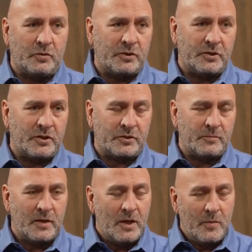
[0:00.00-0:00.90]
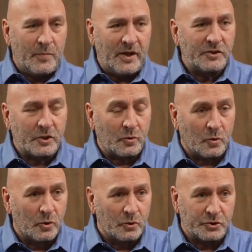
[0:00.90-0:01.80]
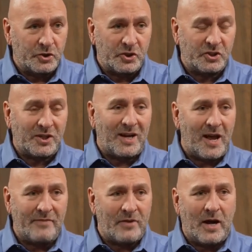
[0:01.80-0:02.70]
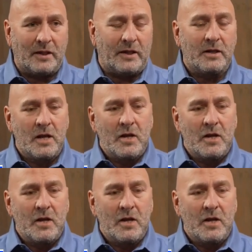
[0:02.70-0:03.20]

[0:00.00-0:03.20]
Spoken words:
because there's some basic rules you just cannot violate.